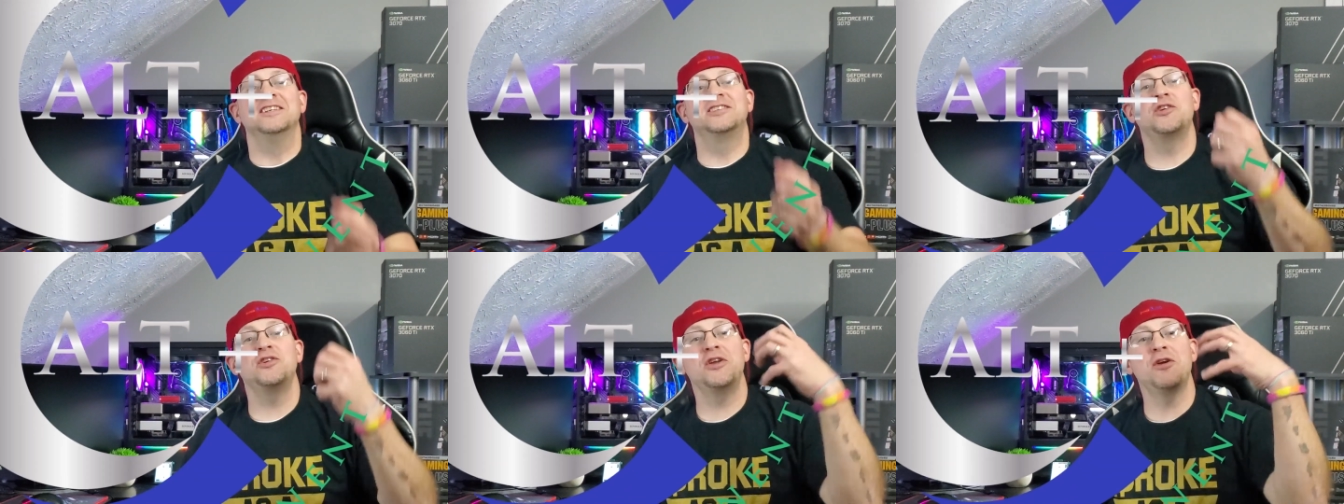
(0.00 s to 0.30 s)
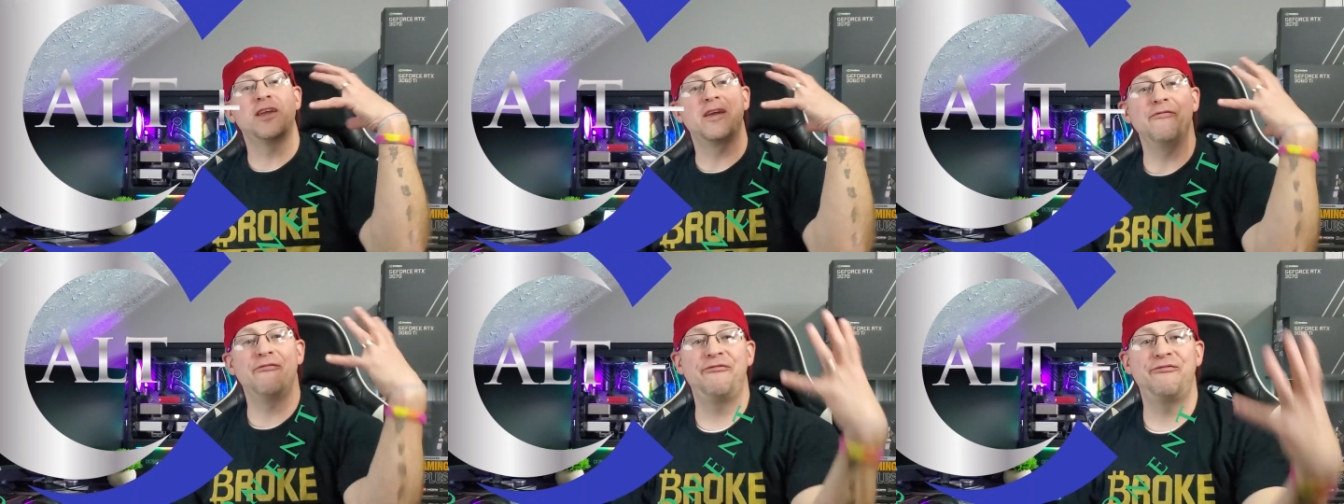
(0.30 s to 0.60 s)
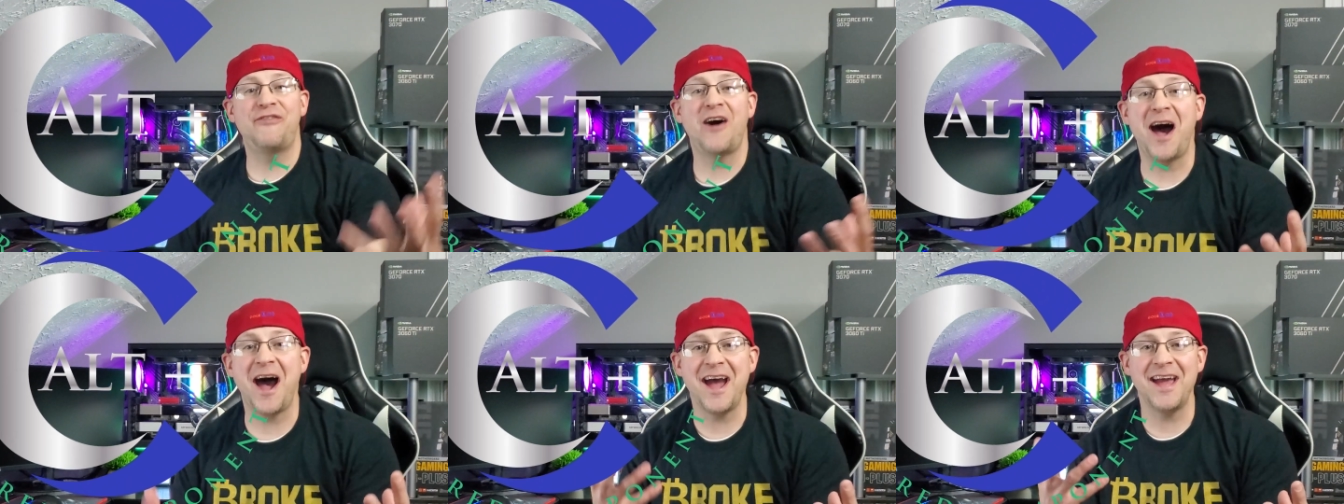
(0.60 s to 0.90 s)
so you can
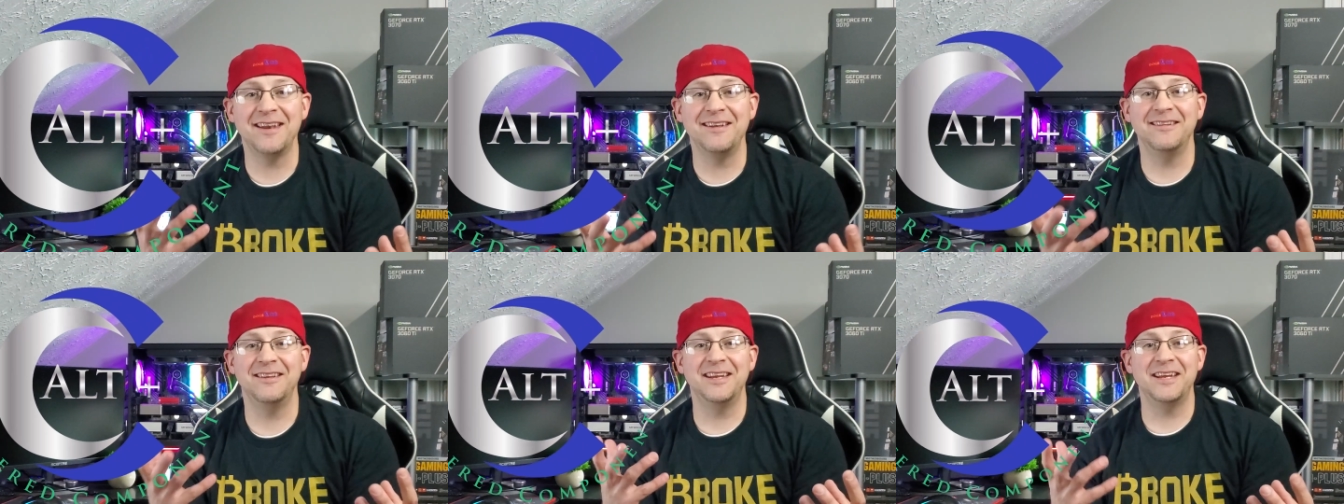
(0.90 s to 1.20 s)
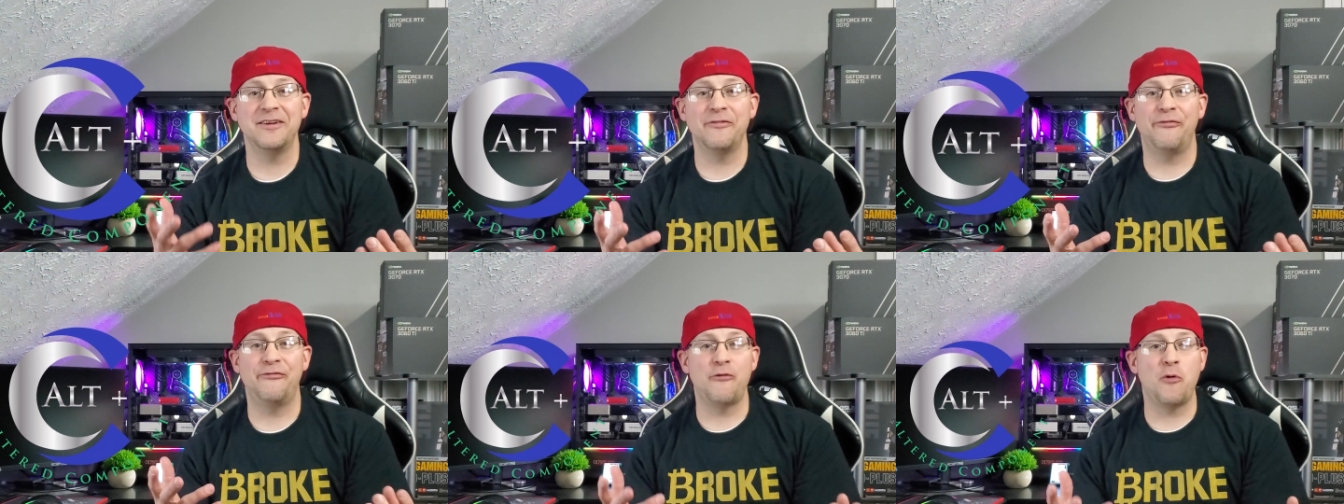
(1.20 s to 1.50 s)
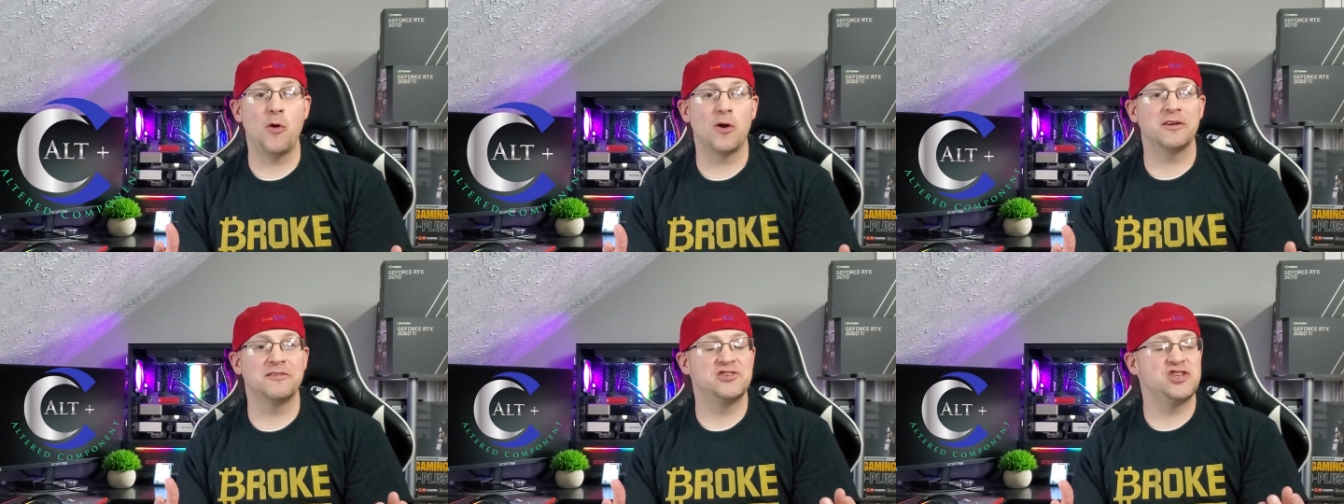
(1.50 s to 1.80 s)
finally
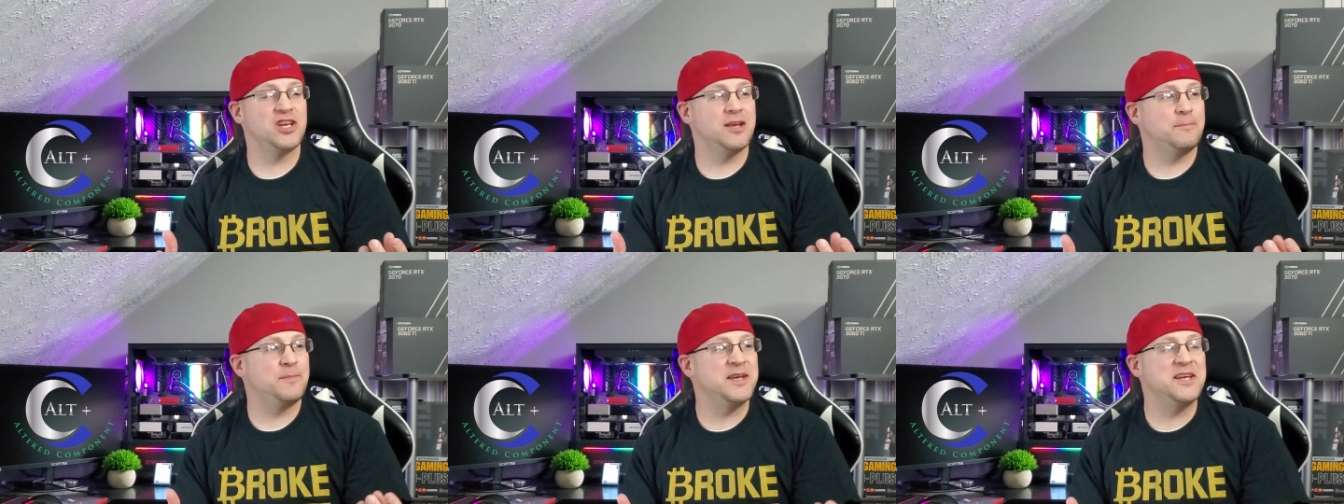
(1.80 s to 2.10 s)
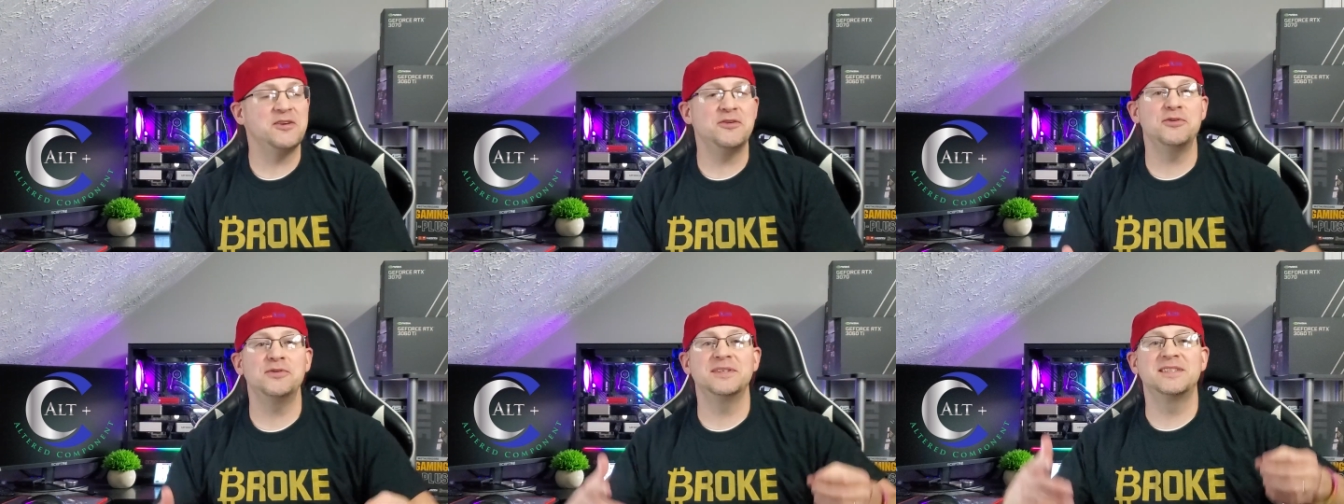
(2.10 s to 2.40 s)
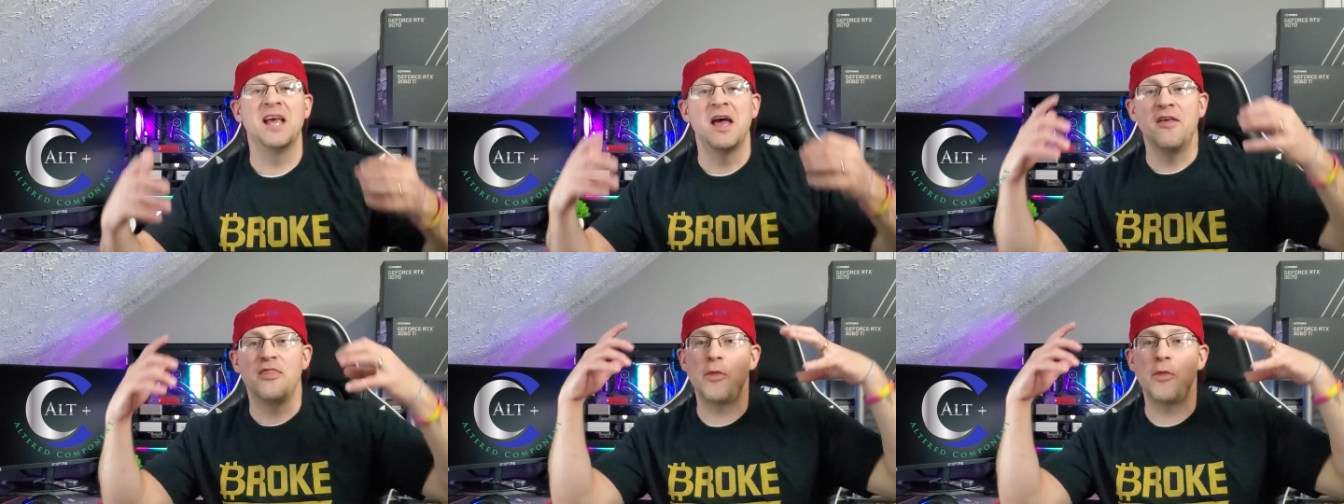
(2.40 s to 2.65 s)
afford GPUs.